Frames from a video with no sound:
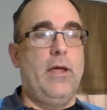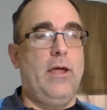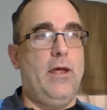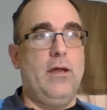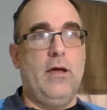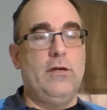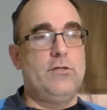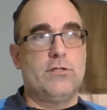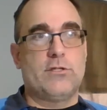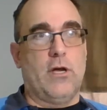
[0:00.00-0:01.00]
And I
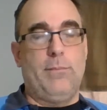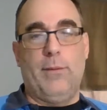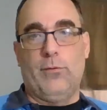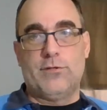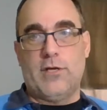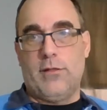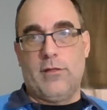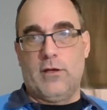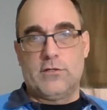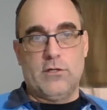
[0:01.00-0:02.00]
just saw people say
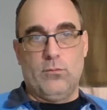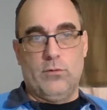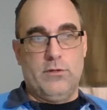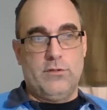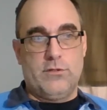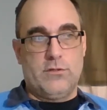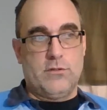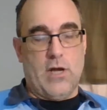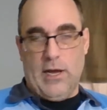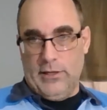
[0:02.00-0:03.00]
things that was
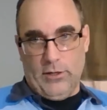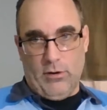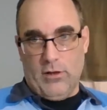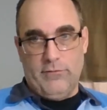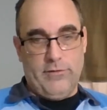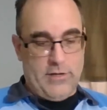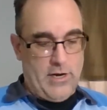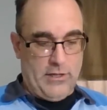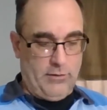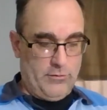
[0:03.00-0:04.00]
highly irrelevant and
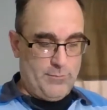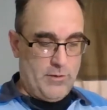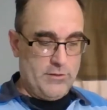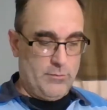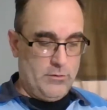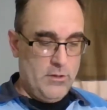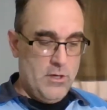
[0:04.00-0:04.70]
highly irresponsible.